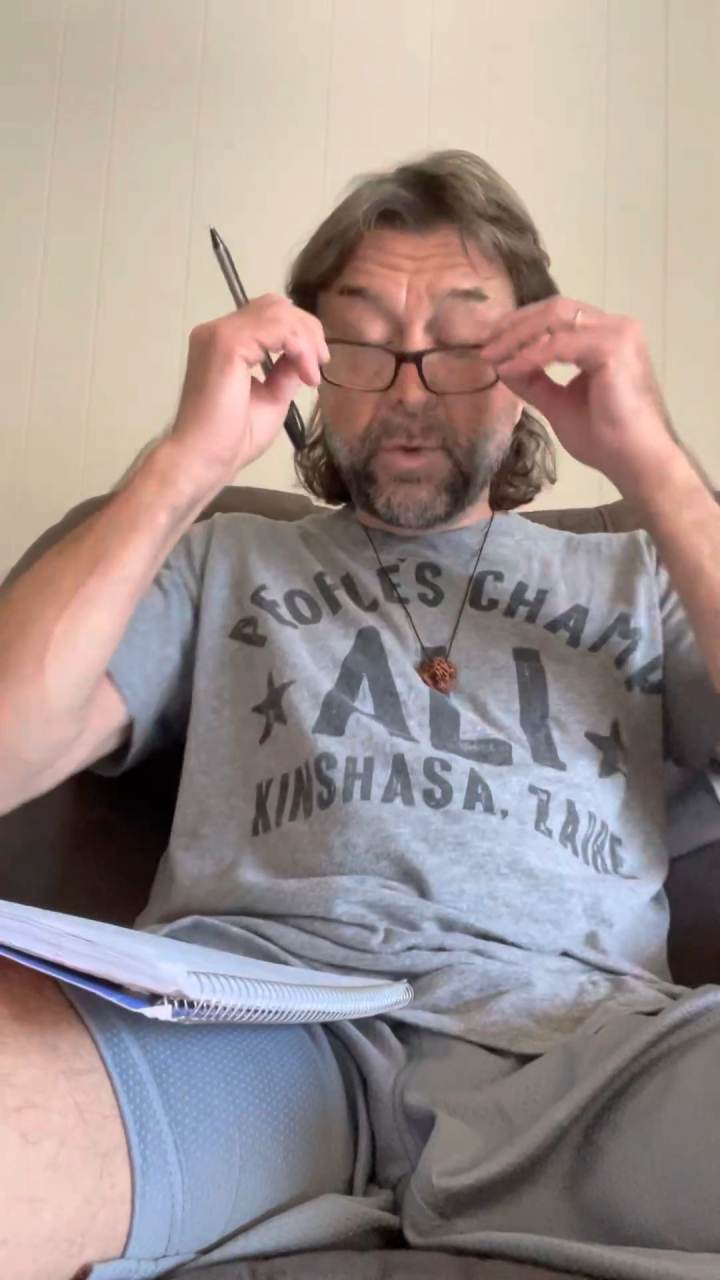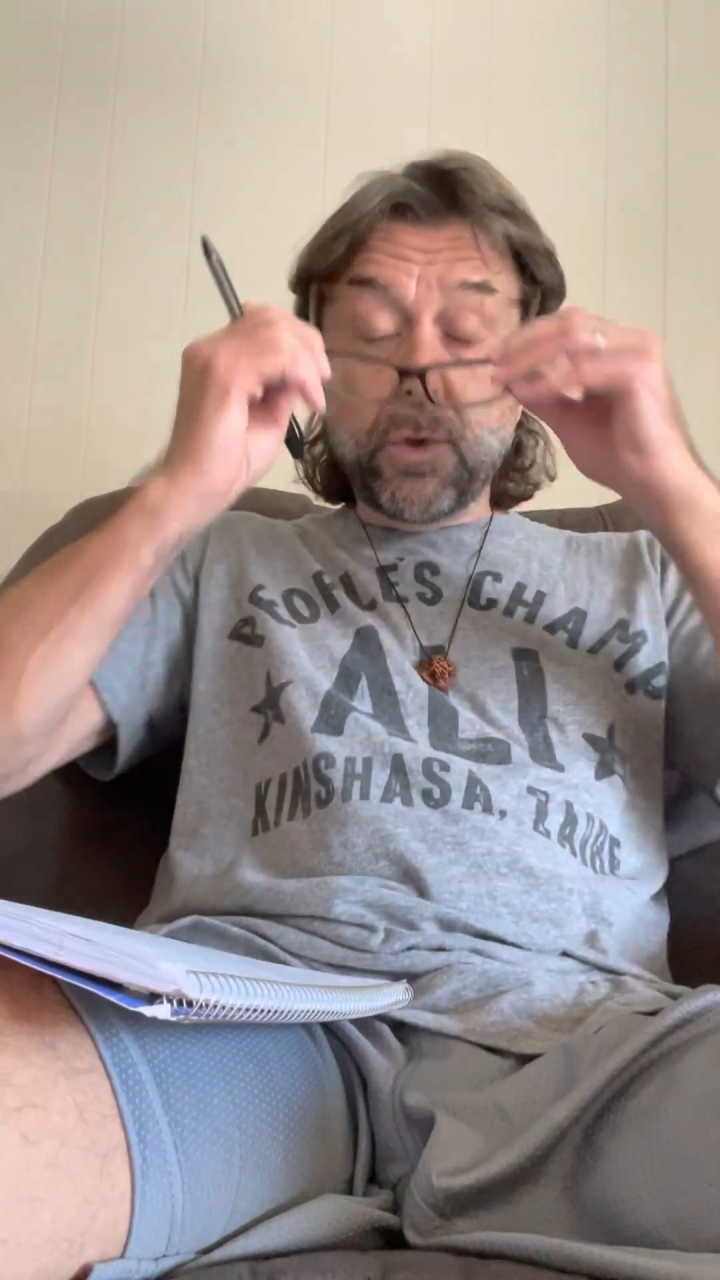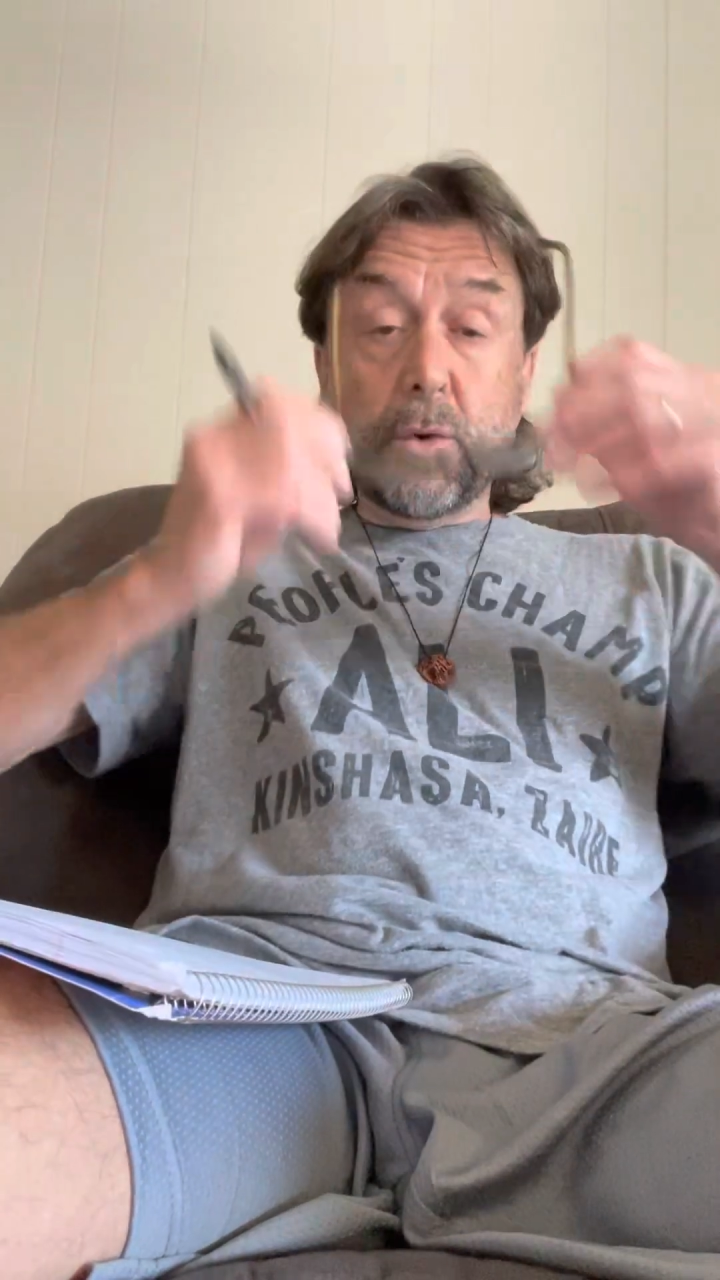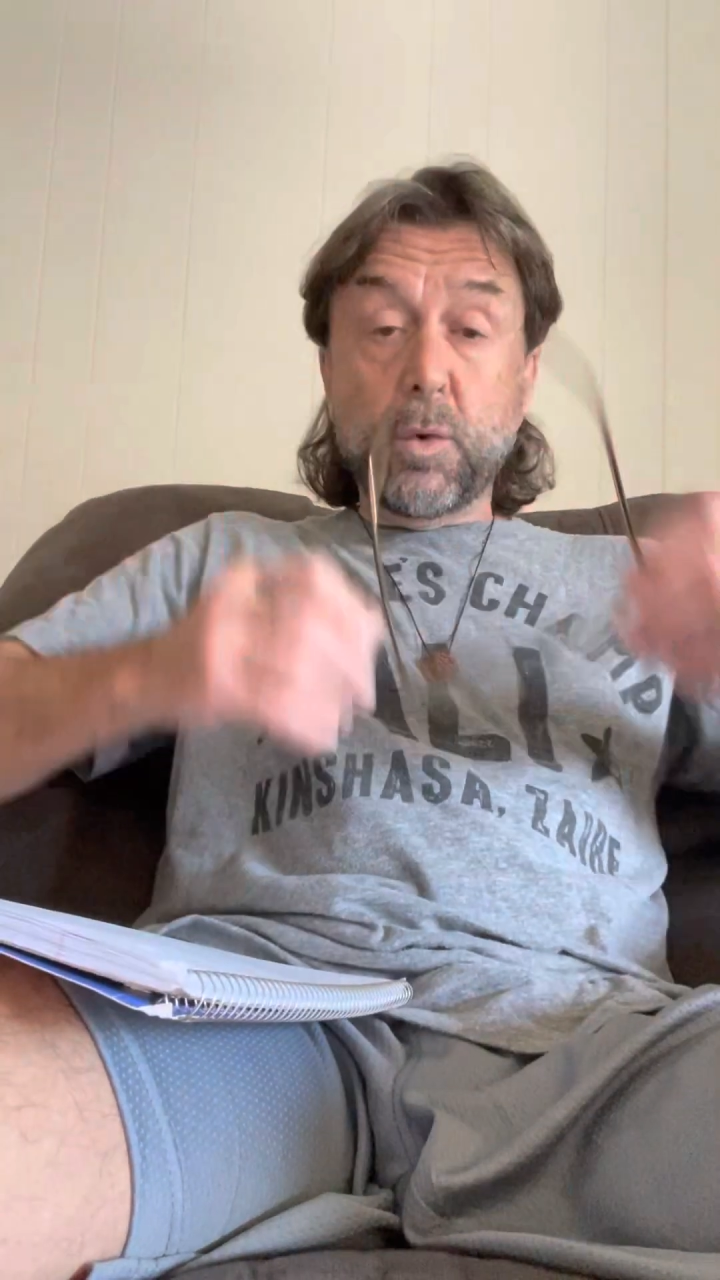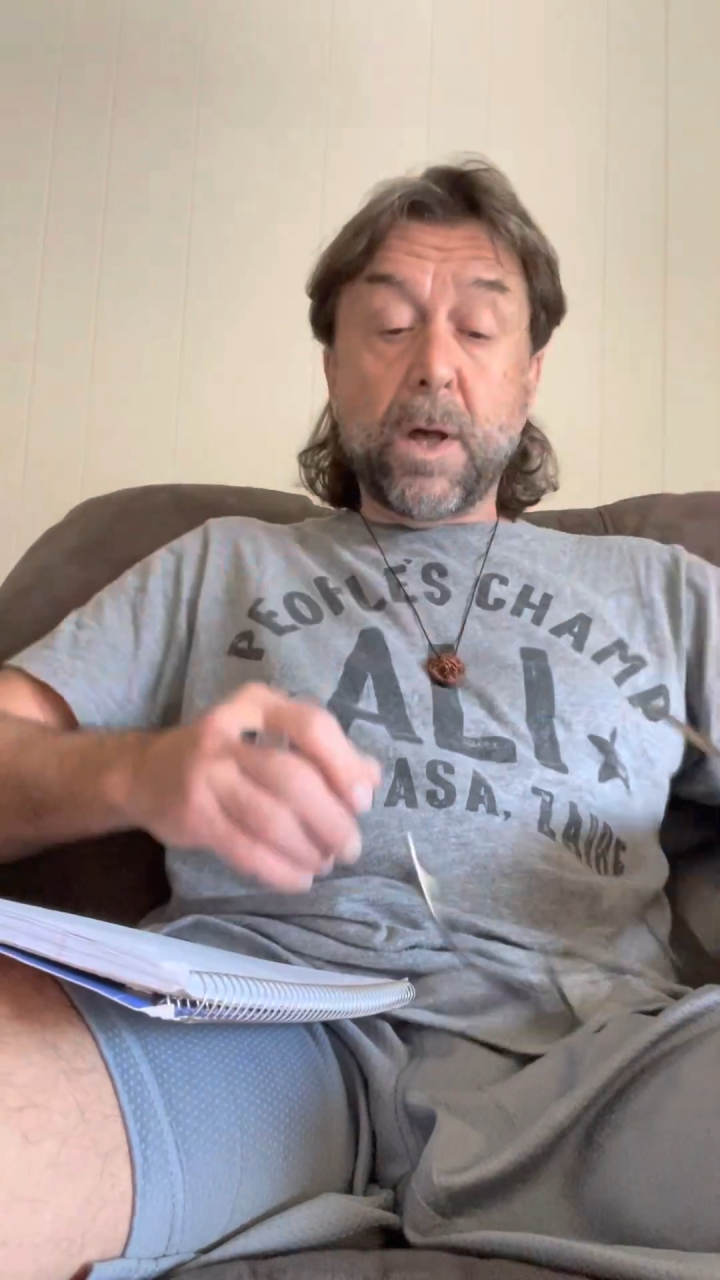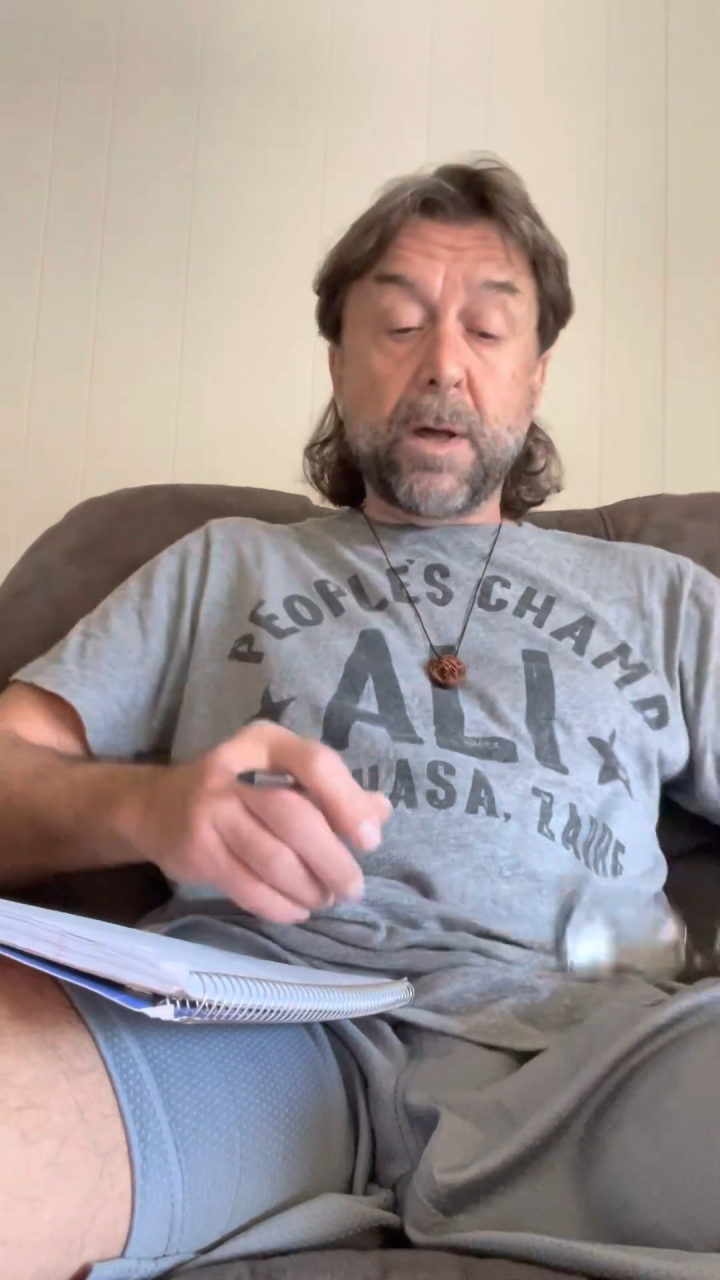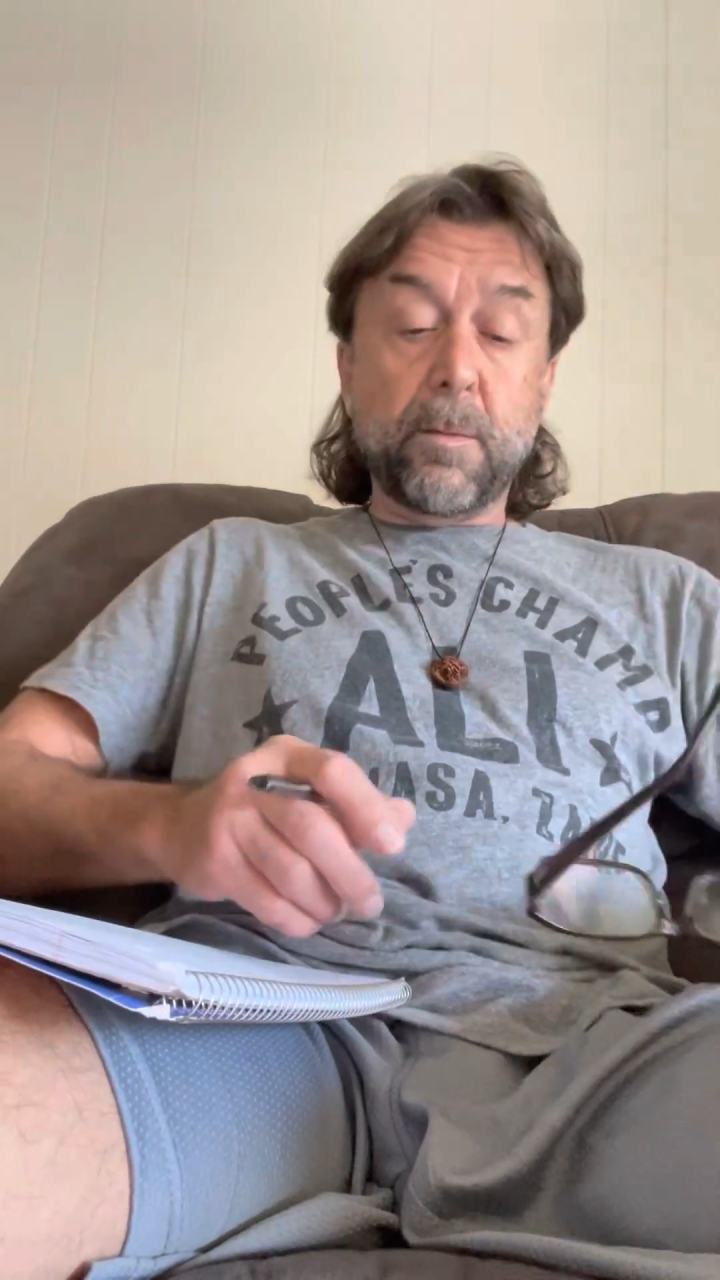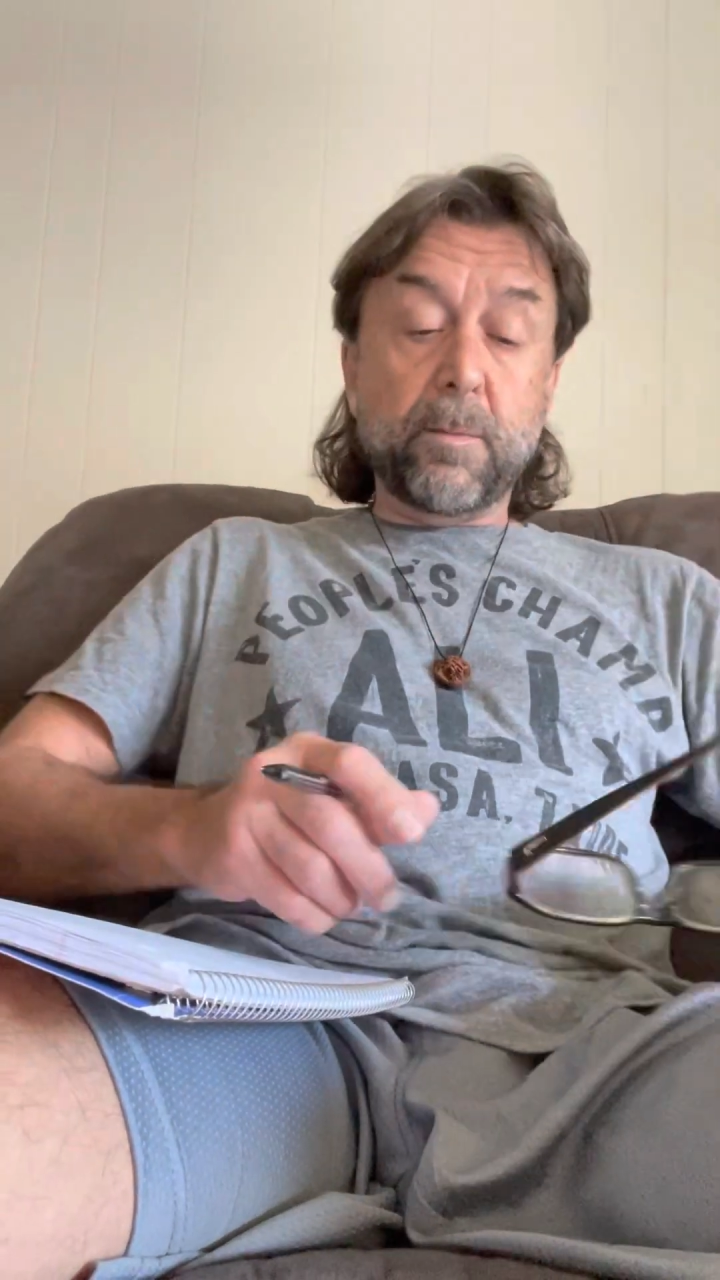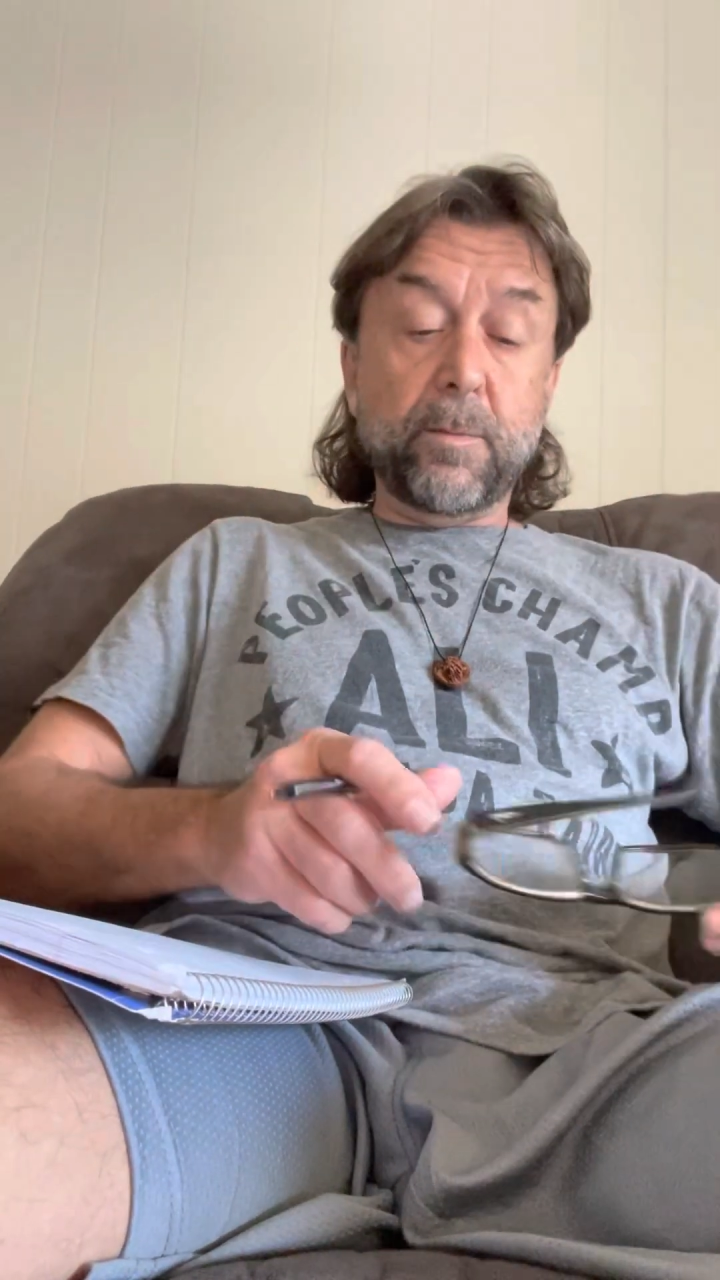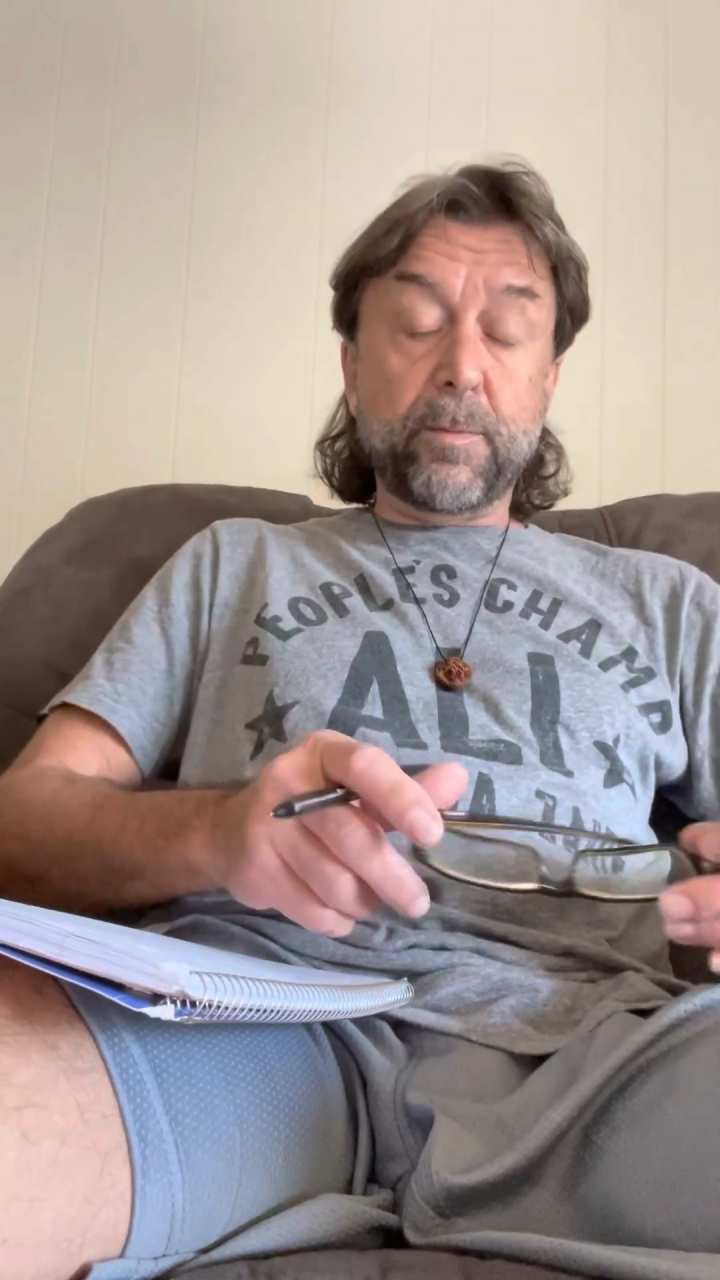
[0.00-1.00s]
new
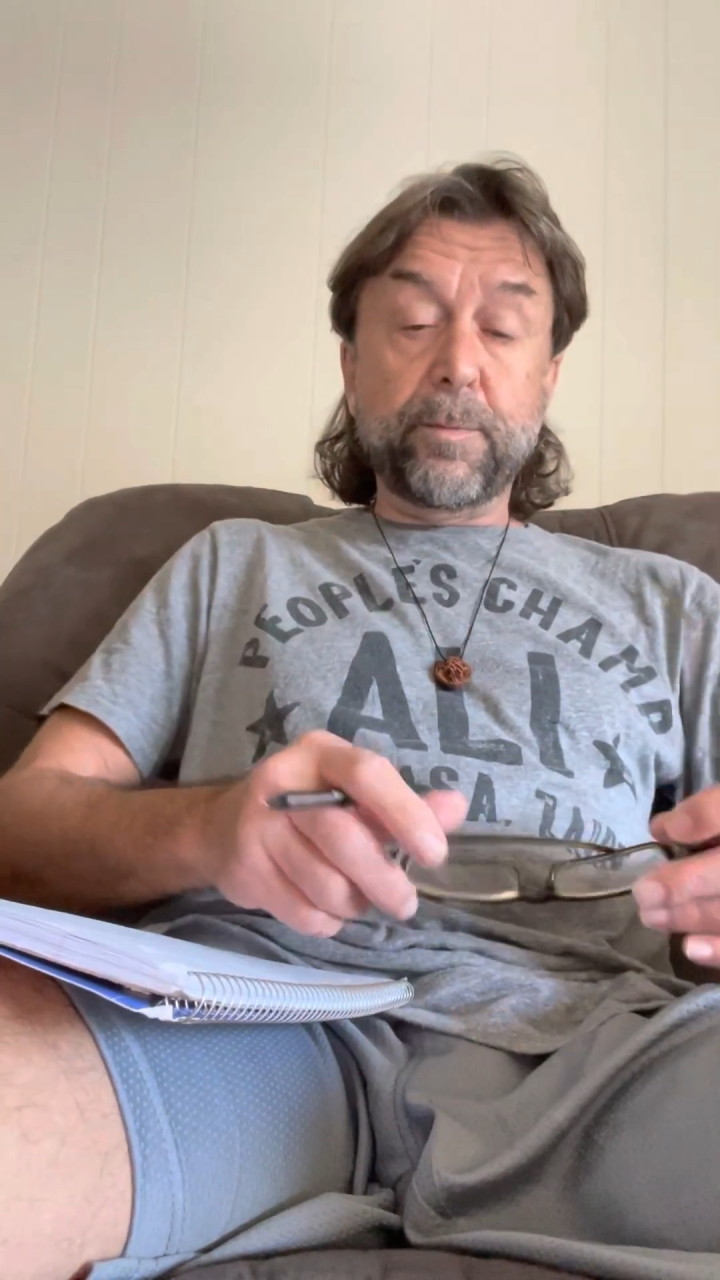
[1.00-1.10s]
um,